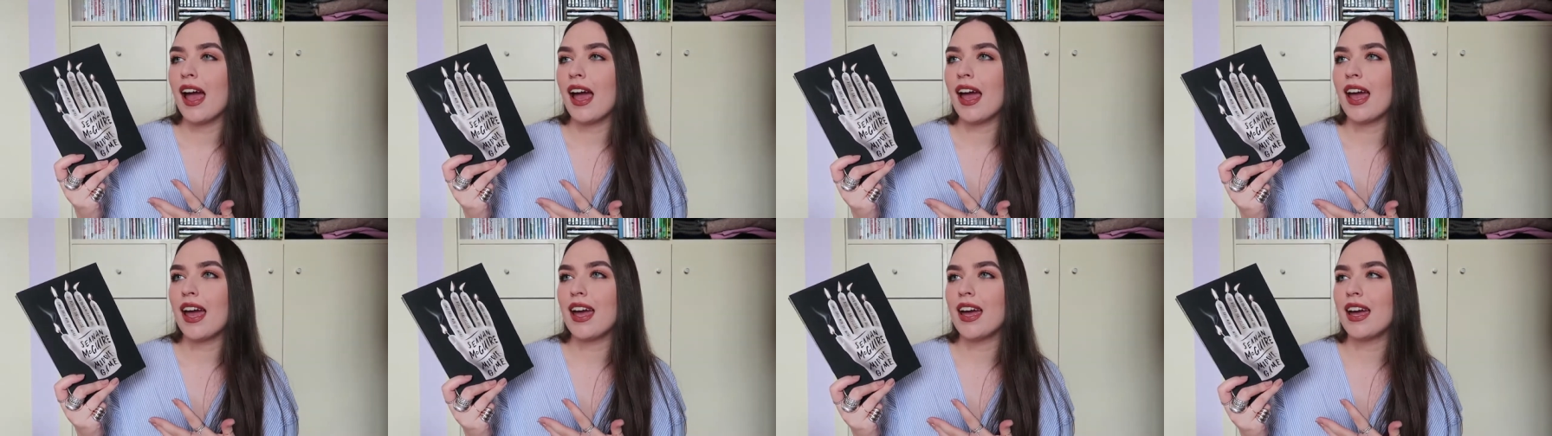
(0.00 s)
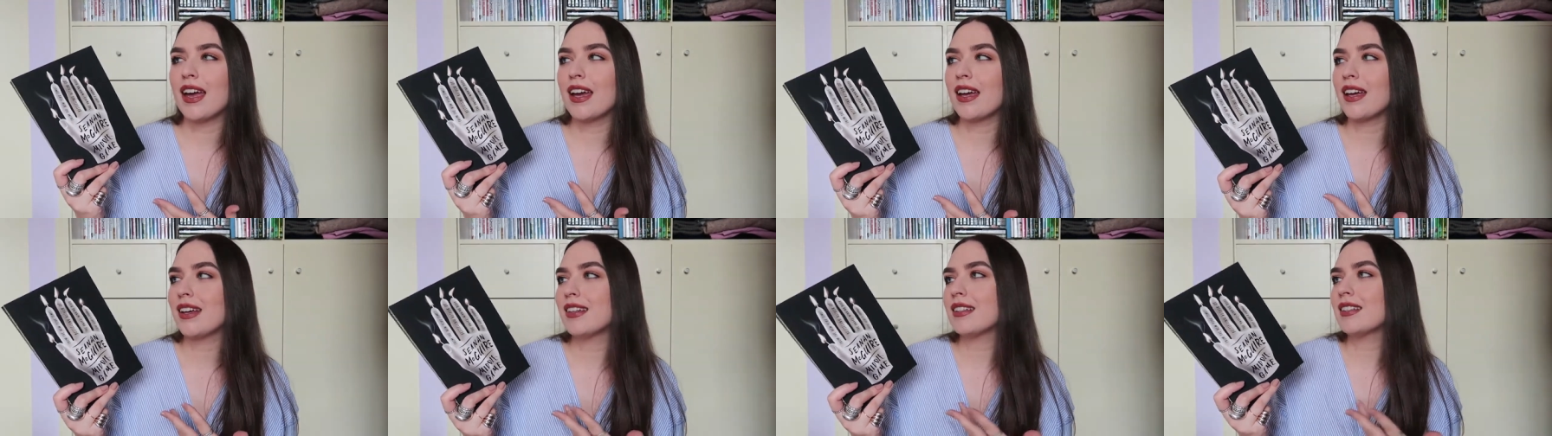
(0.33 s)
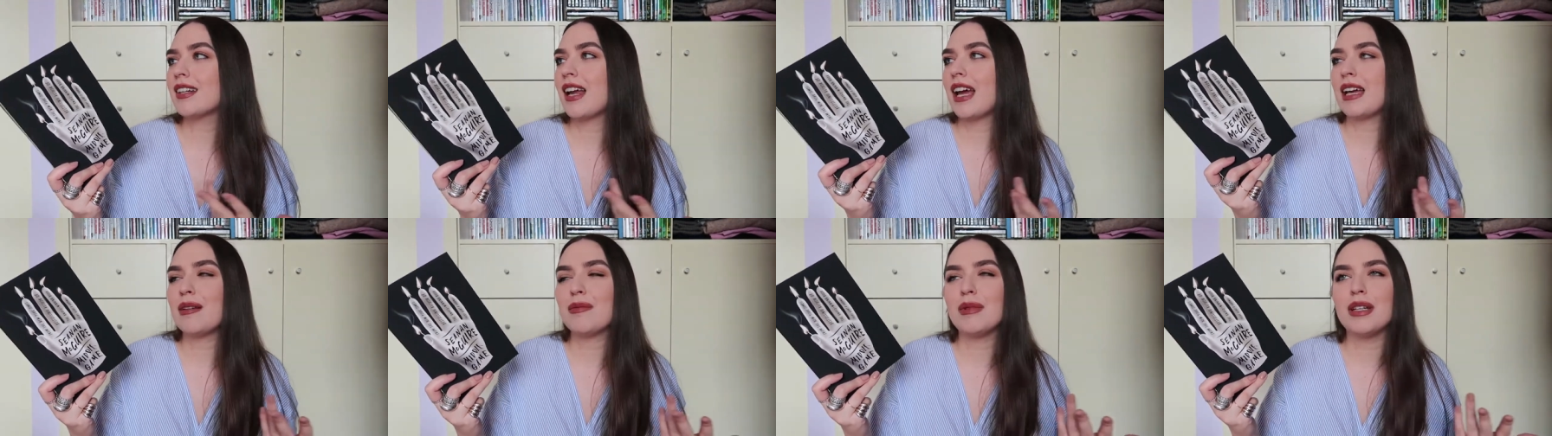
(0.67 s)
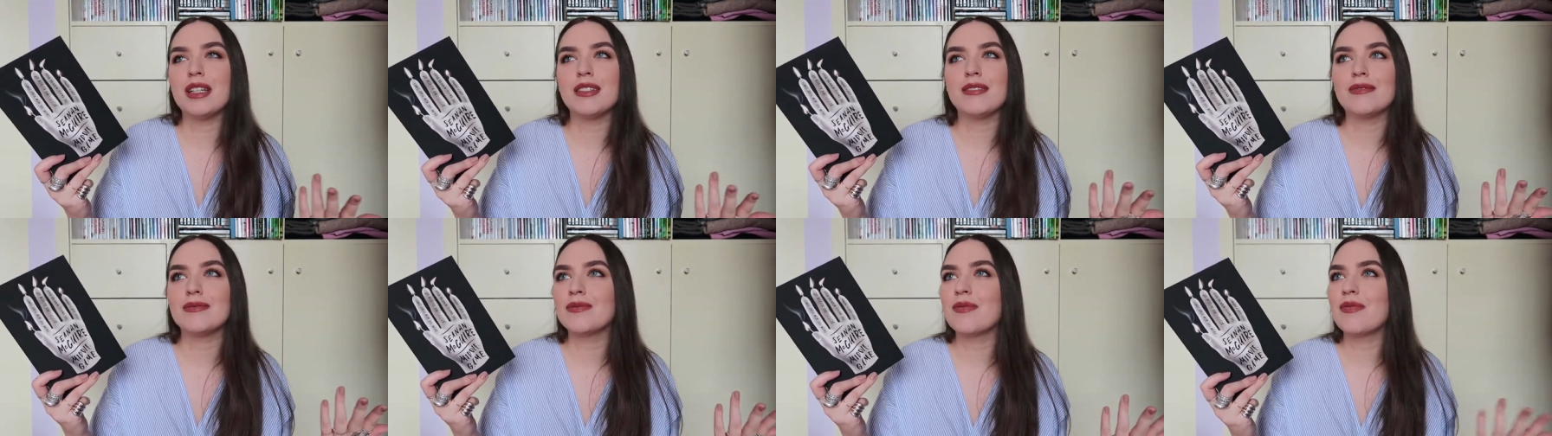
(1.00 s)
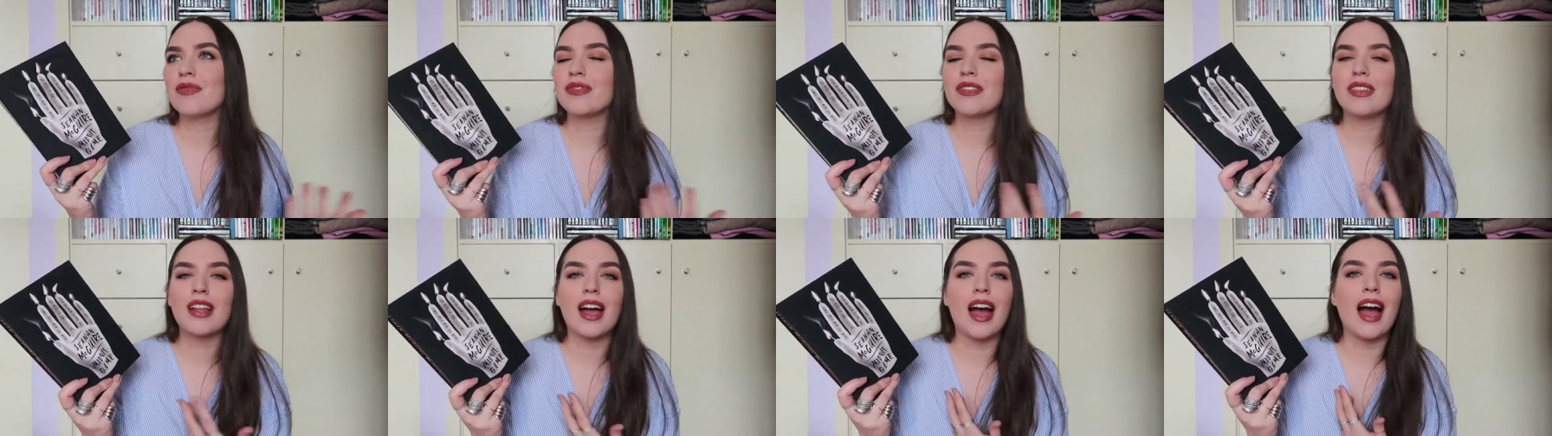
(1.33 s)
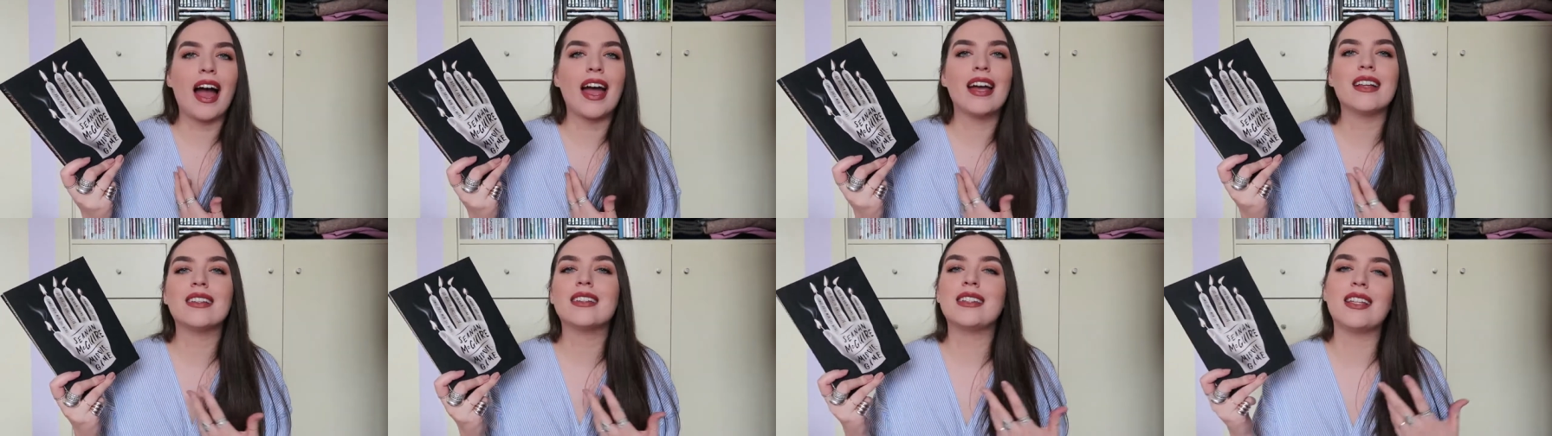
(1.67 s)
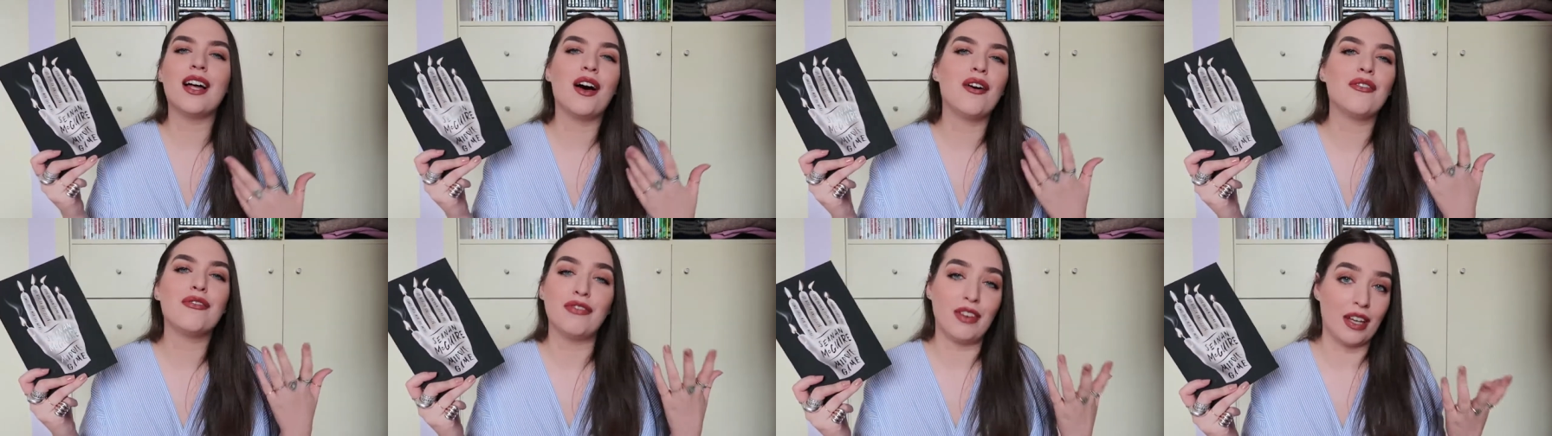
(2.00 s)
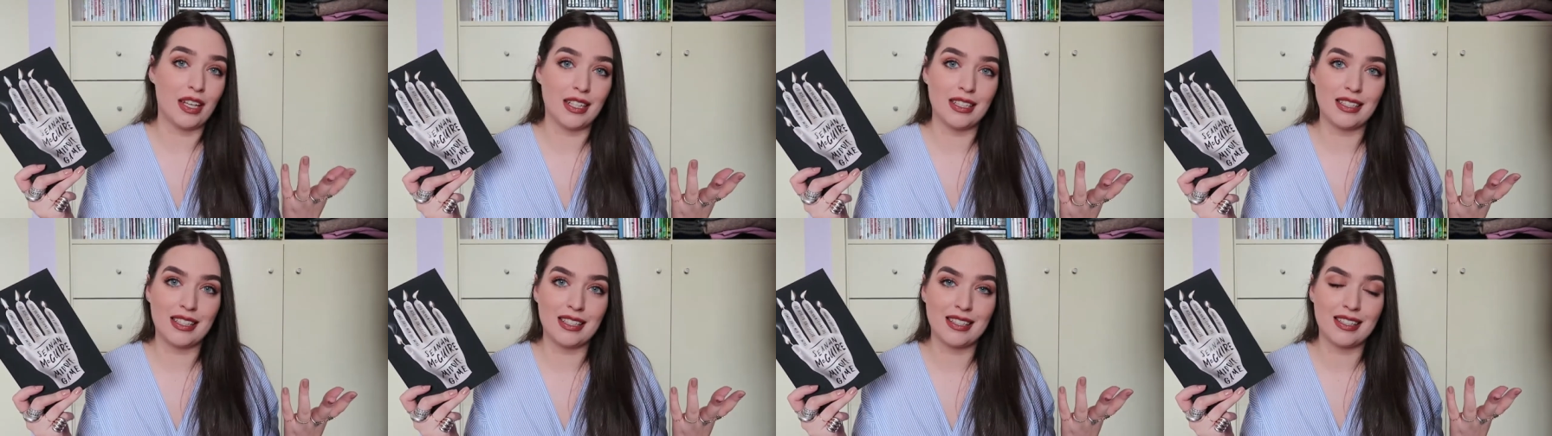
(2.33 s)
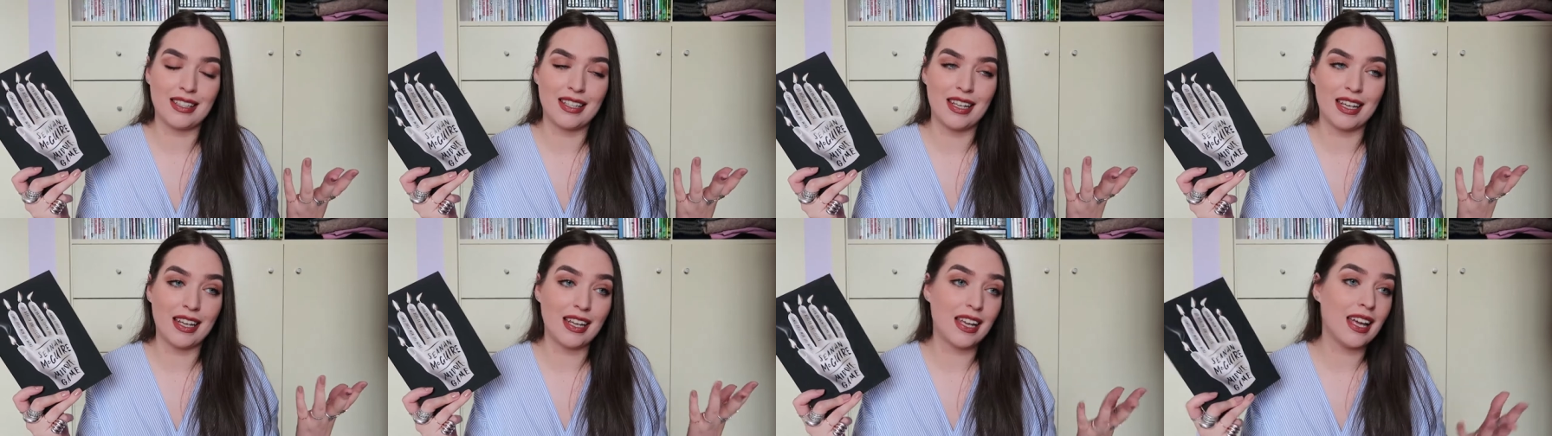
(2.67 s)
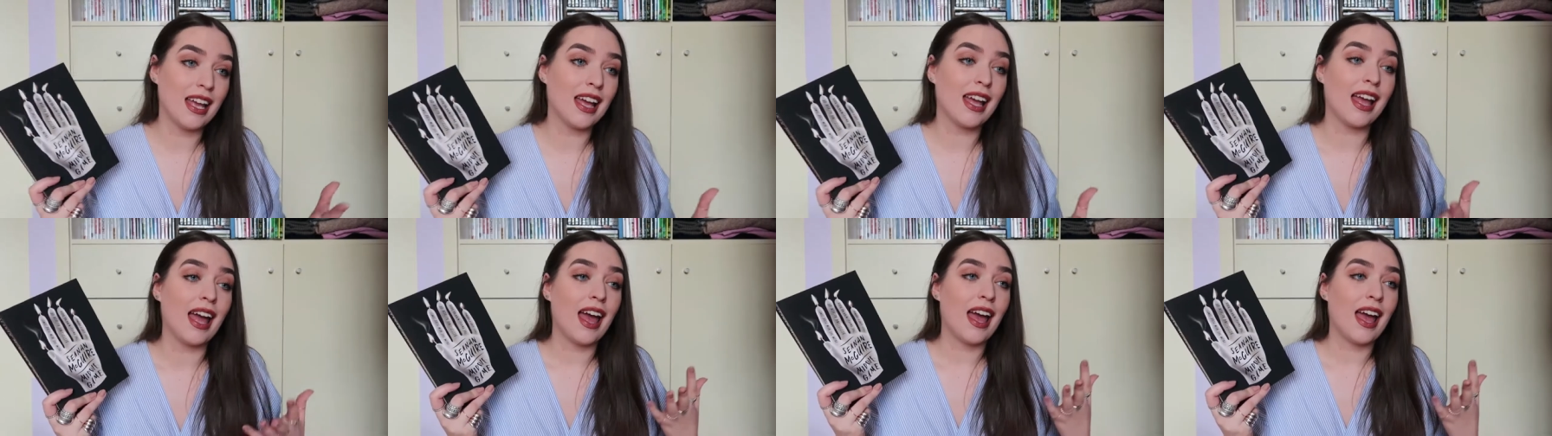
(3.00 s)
And I mean, I love fantasy.